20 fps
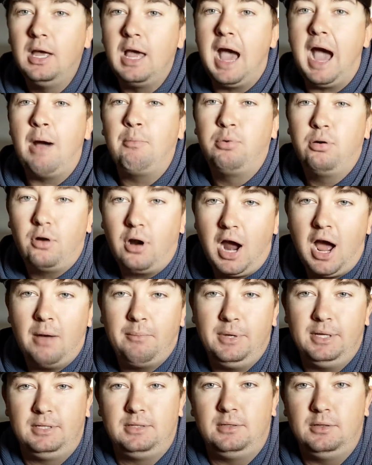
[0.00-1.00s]
I
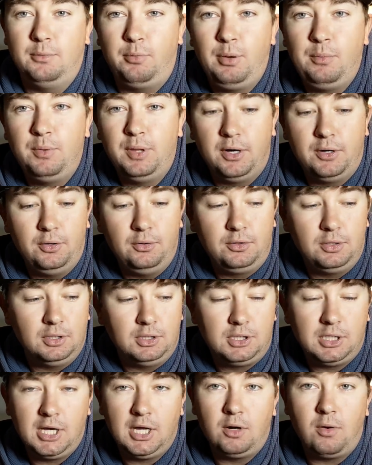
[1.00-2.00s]
promise the people that are new to the
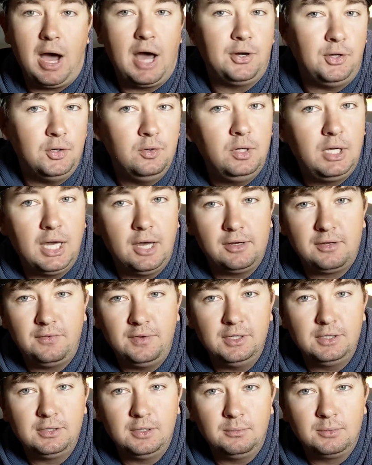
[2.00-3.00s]
channel, I do catch
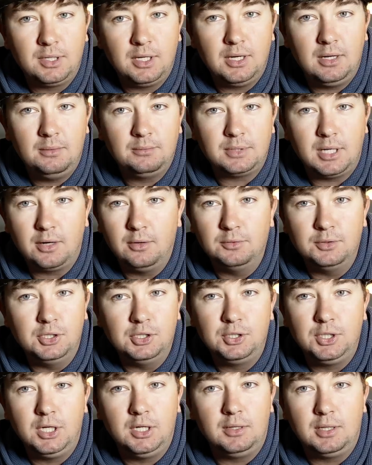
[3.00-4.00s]
fish sometimes. I don't
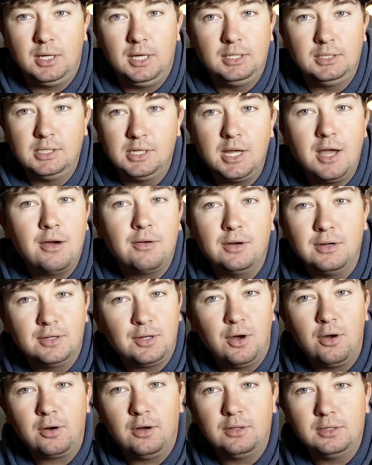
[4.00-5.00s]
just sit at the kitchen counter and
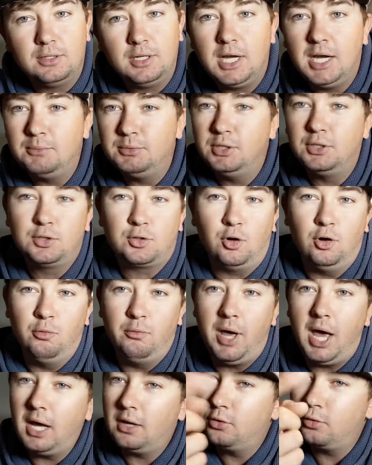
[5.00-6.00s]
talk all the time. Just scroll
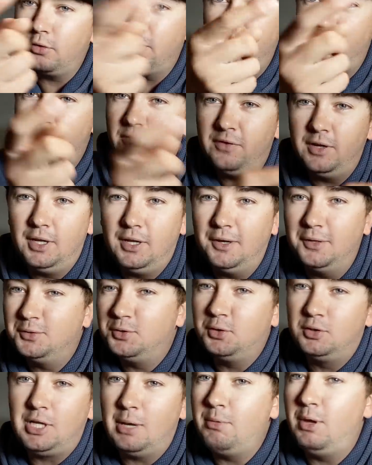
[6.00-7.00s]
back 3 or 4 videos.
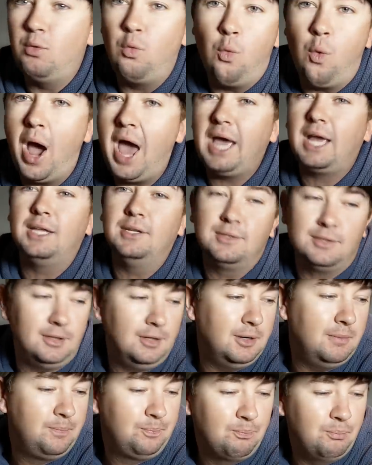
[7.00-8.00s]
You'll see me whacking
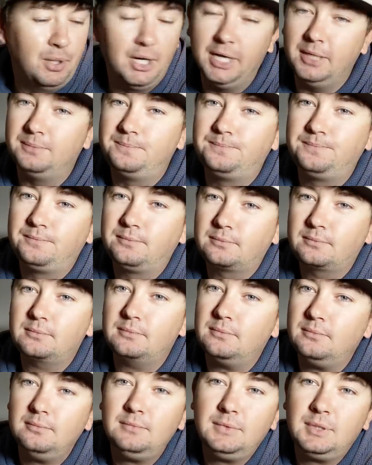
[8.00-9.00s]
some, but
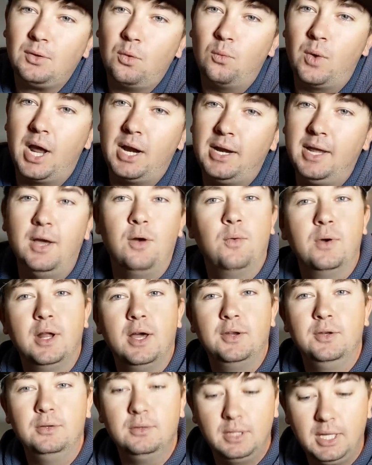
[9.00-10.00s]
right now we're
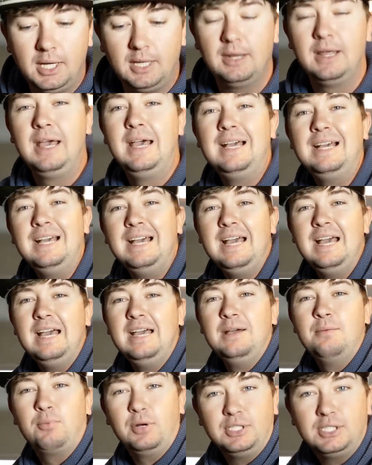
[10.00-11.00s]
not doing that.
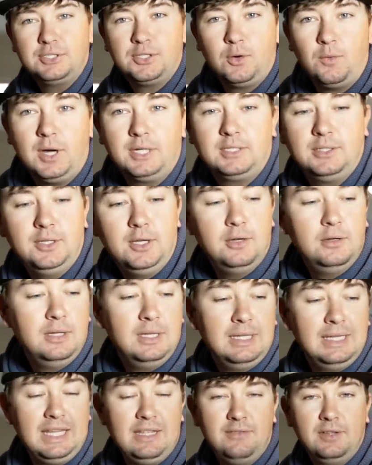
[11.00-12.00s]
Appreciate y'all watching though.
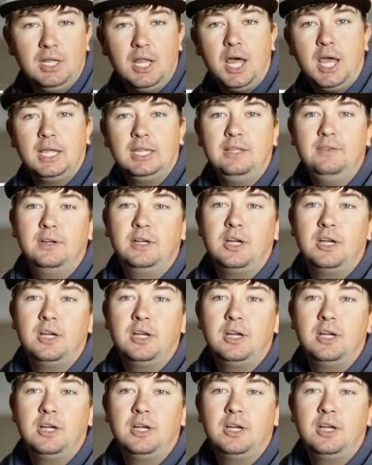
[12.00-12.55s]
Leave a like, leave a